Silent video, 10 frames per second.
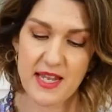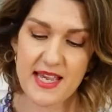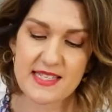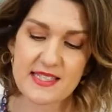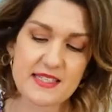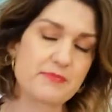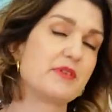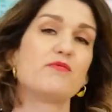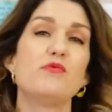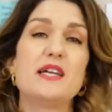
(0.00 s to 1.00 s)
blazer has
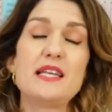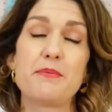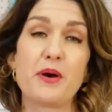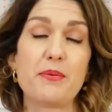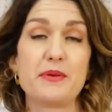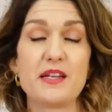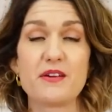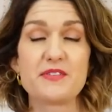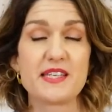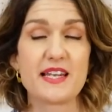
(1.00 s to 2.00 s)
been really popular.
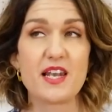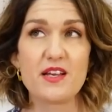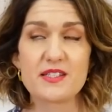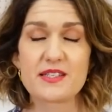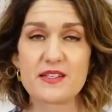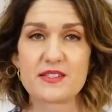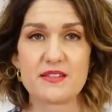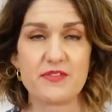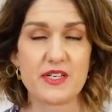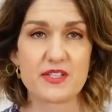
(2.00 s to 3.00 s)
I've seen lots and lots
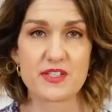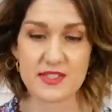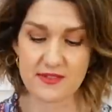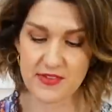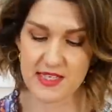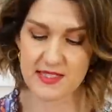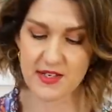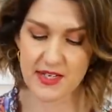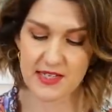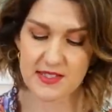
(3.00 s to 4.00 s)
of versions of this
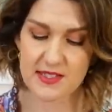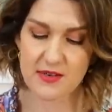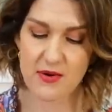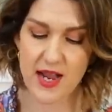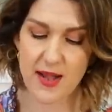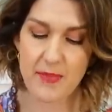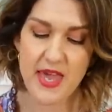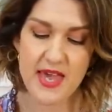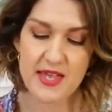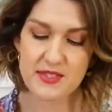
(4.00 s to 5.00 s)
on Instagram.
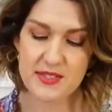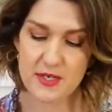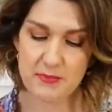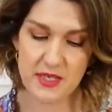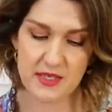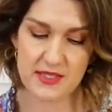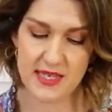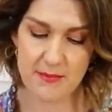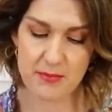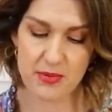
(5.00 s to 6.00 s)
Super
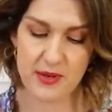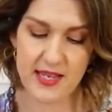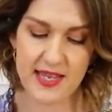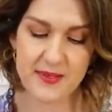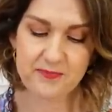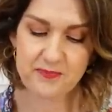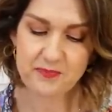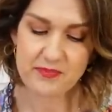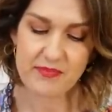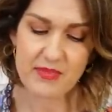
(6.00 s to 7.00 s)
contemporary,
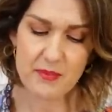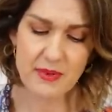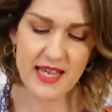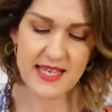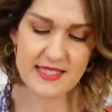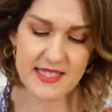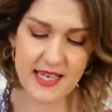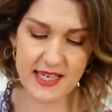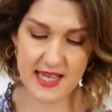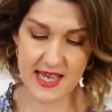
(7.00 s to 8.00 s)

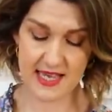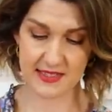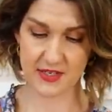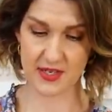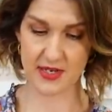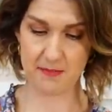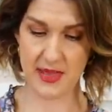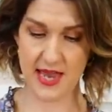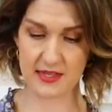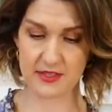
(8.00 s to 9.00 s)
blazer. It's got a
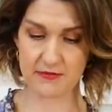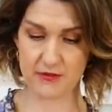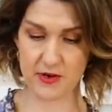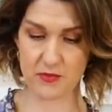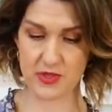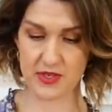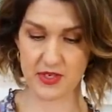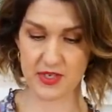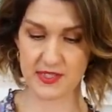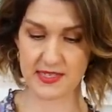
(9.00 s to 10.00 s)
lapel at the front with the
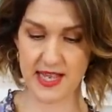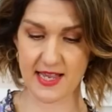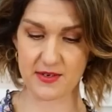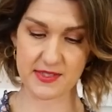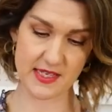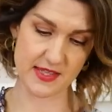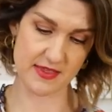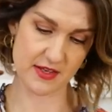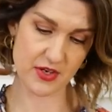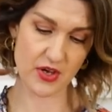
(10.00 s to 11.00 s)
cutout and
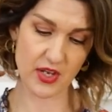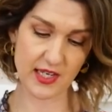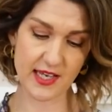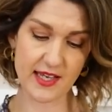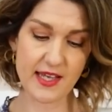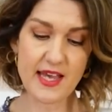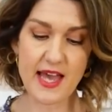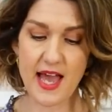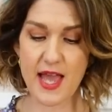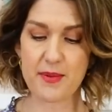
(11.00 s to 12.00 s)
then the collar.
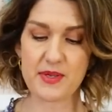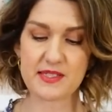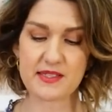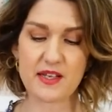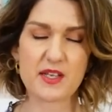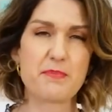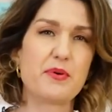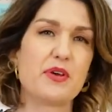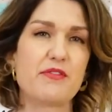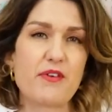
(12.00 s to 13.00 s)
Um, it's like a
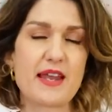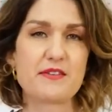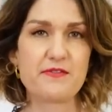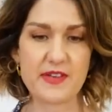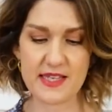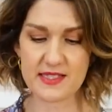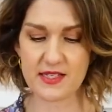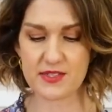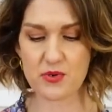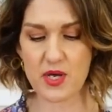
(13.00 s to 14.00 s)
boyfriend fit, so
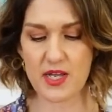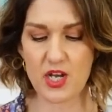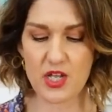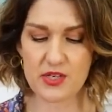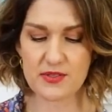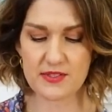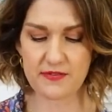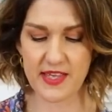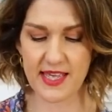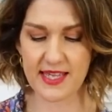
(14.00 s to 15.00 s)
it's quite a loose
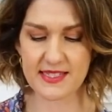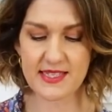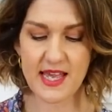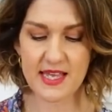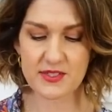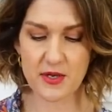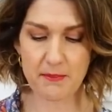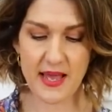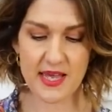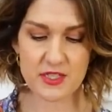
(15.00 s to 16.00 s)
fit. It's
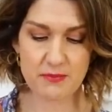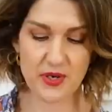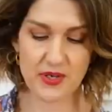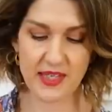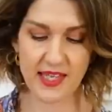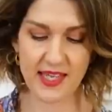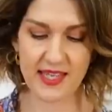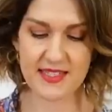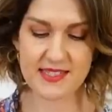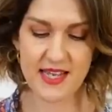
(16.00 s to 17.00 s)
got patch
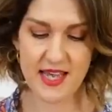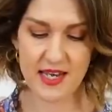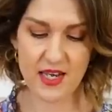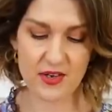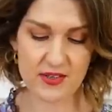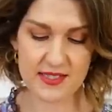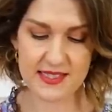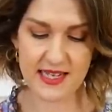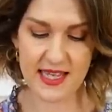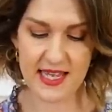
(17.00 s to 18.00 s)
pockets, long
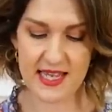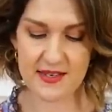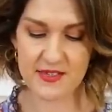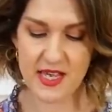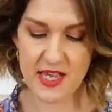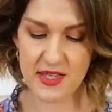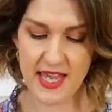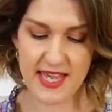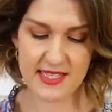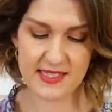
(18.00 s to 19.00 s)
sleeves,
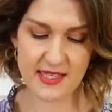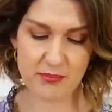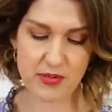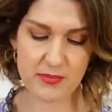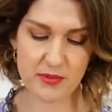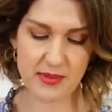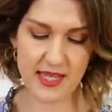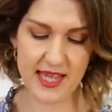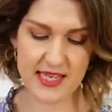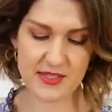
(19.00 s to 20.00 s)
hits it
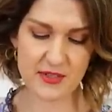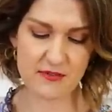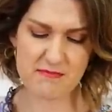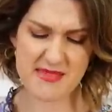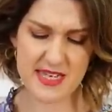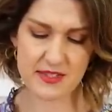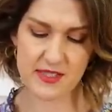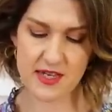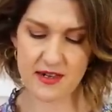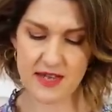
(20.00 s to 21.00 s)
probably sort of mid
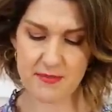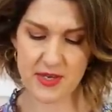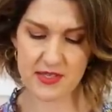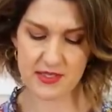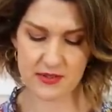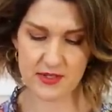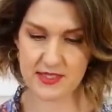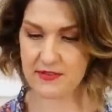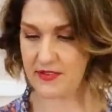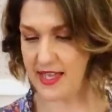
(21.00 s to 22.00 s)
thigh by the
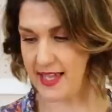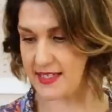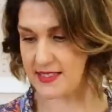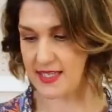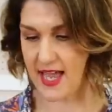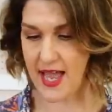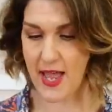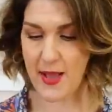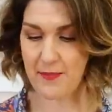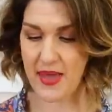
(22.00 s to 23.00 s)
looks of it.
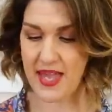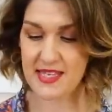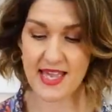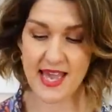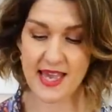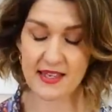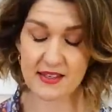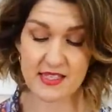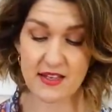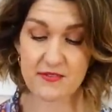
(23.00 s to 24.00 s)
Um, and yeah,
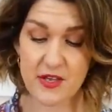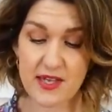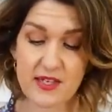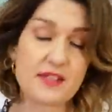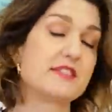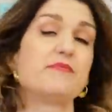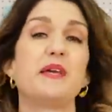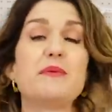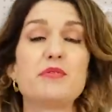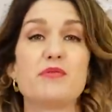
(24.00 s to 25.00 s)
I've heard lots of
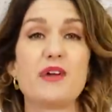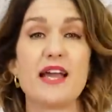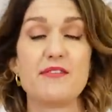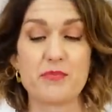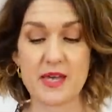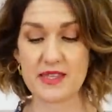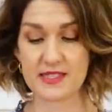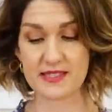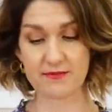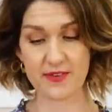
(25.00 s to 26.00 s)
people rave about
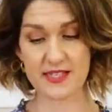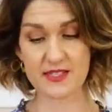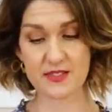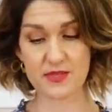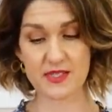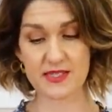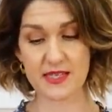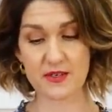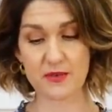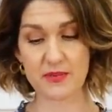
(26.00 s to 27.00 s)
this. Fastens with a
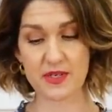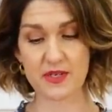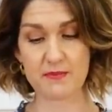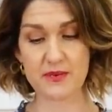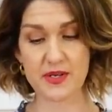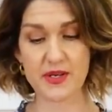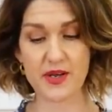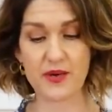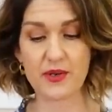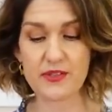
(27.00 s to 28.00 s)
single button and
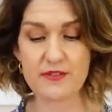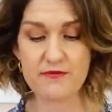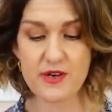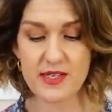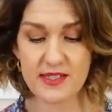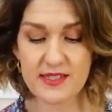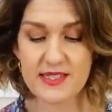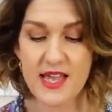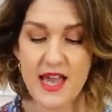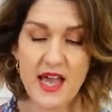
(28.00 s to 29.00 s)
buttonhole at the front,
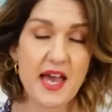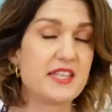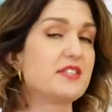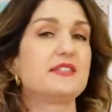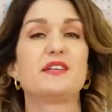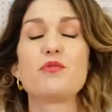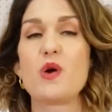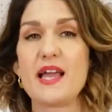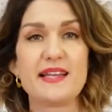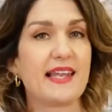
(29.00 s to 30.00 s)
and just a
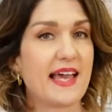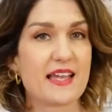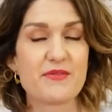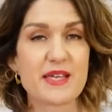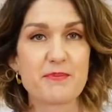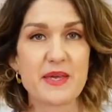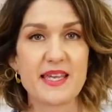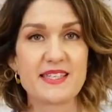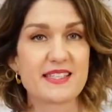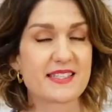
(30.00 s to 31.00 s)
great layering
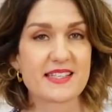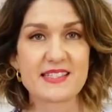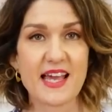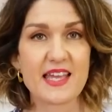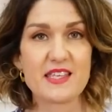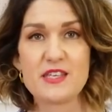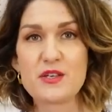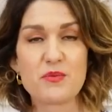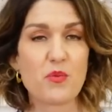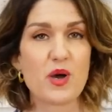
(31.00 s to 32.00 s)
piece, as I say, that you
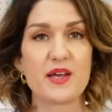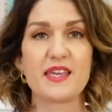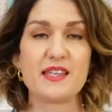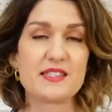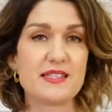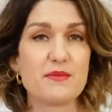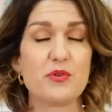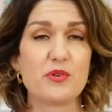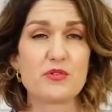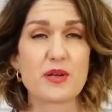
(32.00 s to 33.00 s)
can work into your
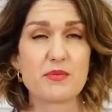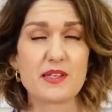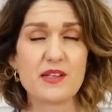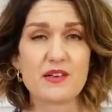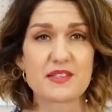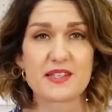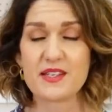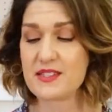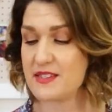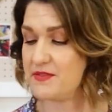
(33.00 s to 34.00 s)
wardrobe with lots and
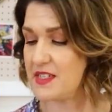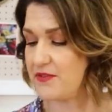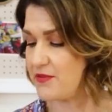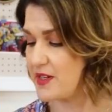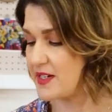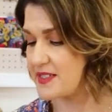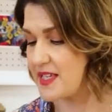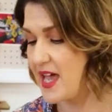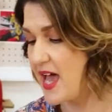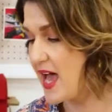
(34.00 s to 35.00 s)
lots of different
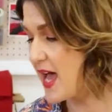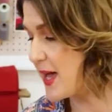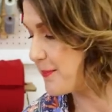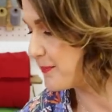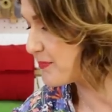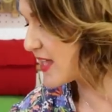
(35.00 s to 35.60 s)
um,